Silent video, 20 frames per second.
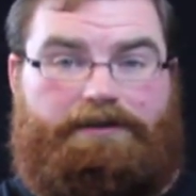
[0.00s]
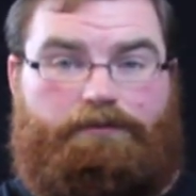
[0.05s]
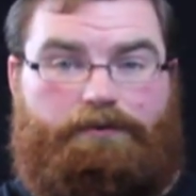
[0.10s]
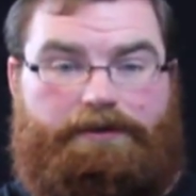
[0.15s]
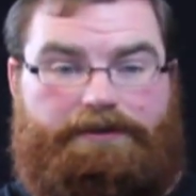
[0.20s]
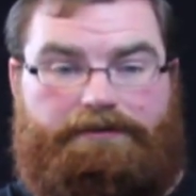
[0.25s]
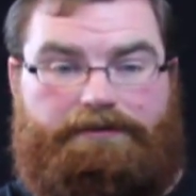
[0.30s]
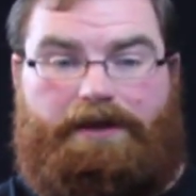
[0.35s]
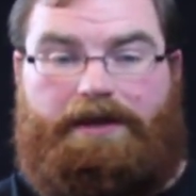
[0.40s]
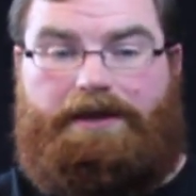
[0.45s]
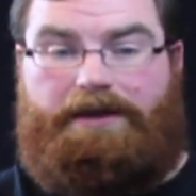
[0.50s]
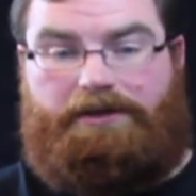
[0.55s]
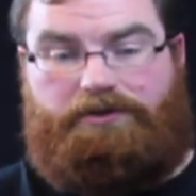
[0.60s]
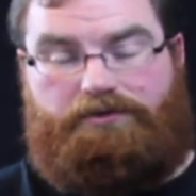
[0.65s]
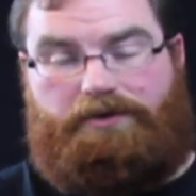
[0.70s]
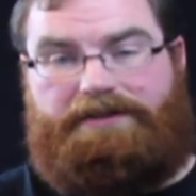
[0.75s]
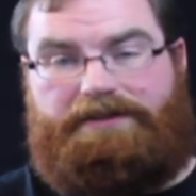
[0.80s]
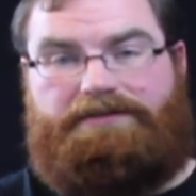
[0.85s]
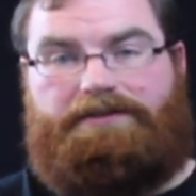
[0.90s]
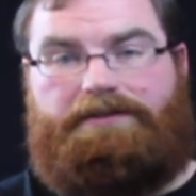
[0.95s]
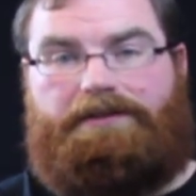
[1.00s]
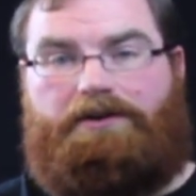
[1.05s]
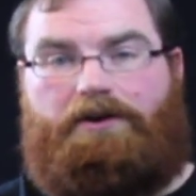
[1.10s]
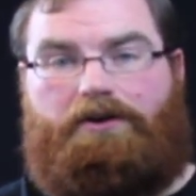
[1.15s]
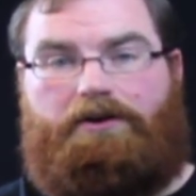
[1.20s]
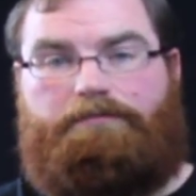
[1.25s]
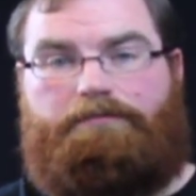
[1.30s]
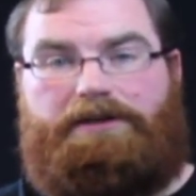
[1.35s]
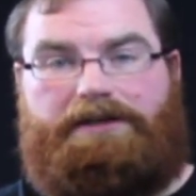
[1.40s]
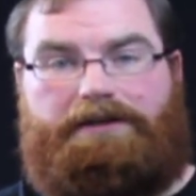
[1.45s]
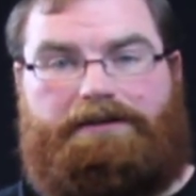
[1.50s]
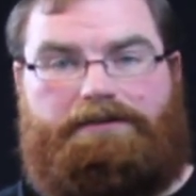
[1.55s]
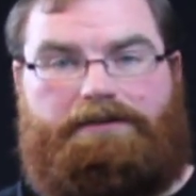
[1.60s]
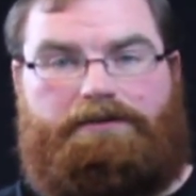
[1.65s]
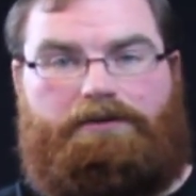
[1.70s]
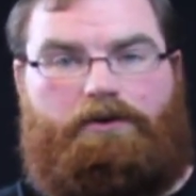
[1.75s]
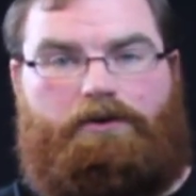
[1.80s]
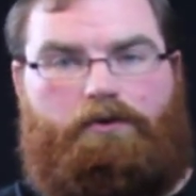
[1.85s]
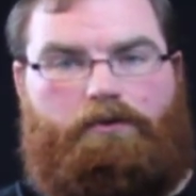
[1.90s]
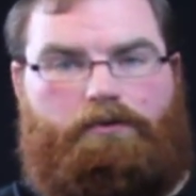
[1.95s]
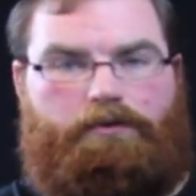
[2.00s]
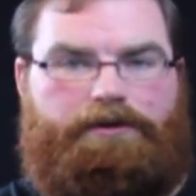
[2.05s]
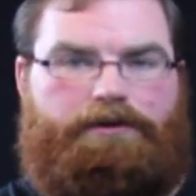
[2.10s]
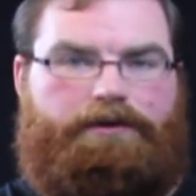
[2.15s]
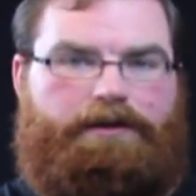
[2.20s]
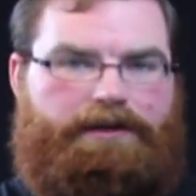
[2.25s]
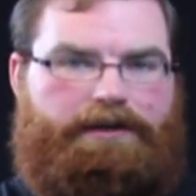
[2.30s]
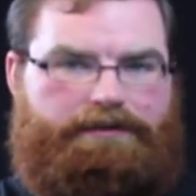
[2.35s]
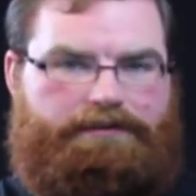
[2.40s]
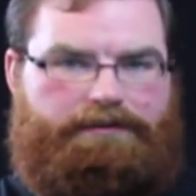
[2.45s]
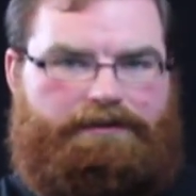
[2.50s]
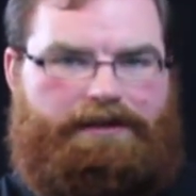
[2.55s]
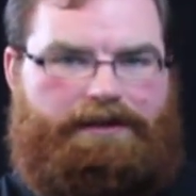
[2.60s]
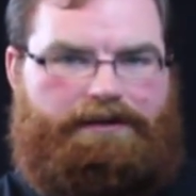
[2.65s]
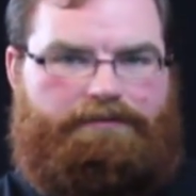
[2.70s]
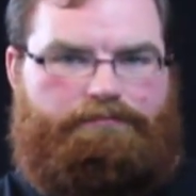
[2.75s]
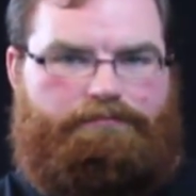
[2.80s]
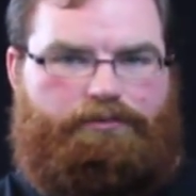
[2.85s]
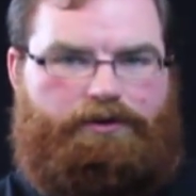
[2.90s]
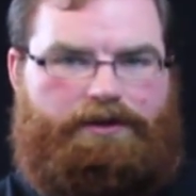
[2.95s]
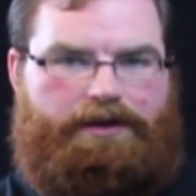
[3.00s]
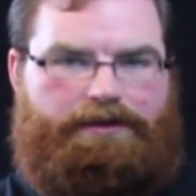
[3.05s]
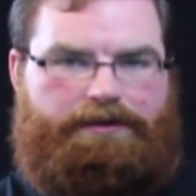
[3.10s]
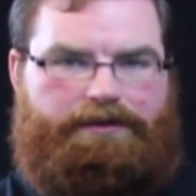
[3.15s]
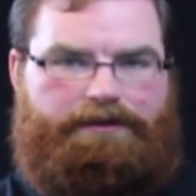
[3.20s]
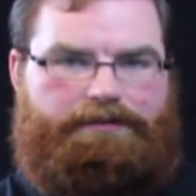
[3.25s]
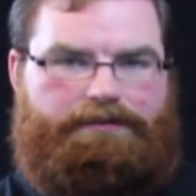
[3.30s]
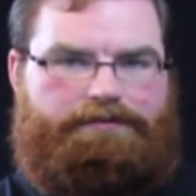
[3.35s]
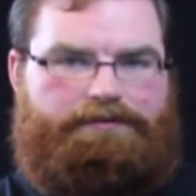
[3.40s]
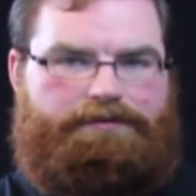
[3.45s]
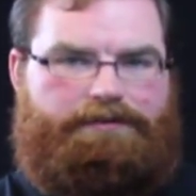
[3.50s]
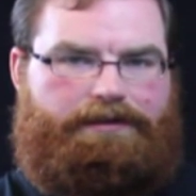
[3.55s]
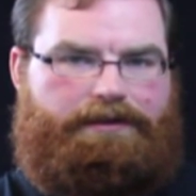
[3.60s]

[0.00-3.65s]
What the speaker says: with Traius and Liara being a little older, and Brianna